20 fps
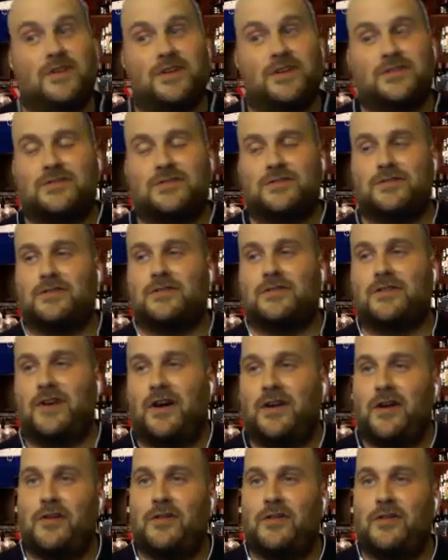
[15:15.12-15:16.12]
That's true. I
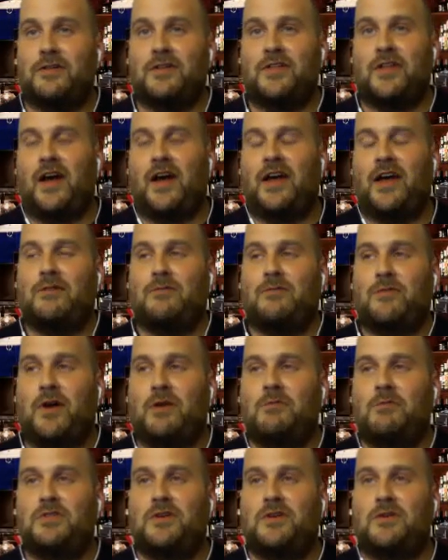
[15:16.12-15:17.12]
know there. I
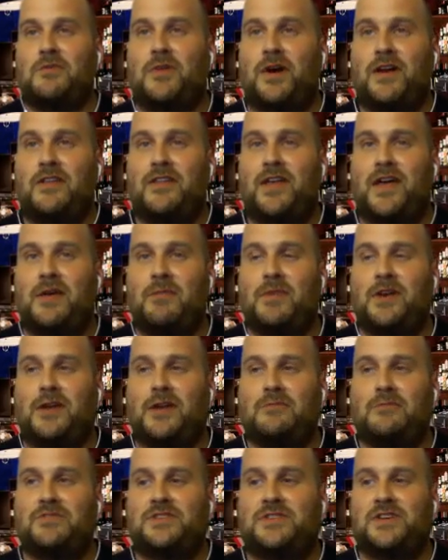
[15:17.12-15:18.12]
went to go buy the
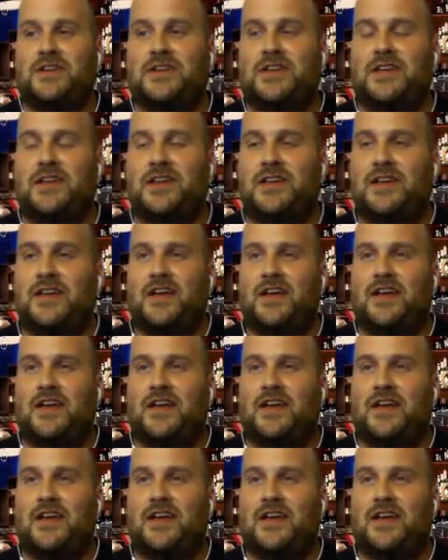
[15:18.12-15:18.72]
Eminem CD,